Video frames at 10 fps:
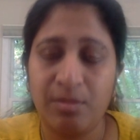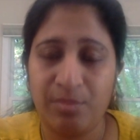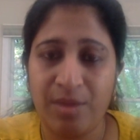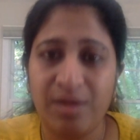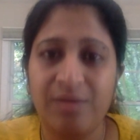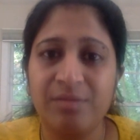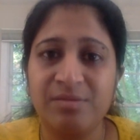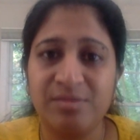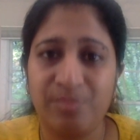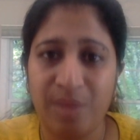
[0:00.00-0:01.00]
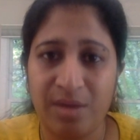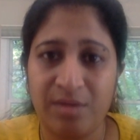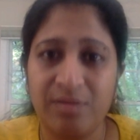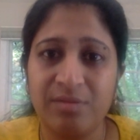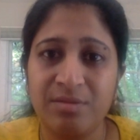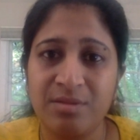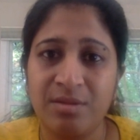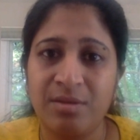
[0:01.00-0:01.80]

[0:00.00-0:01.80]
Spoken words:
practice, practice.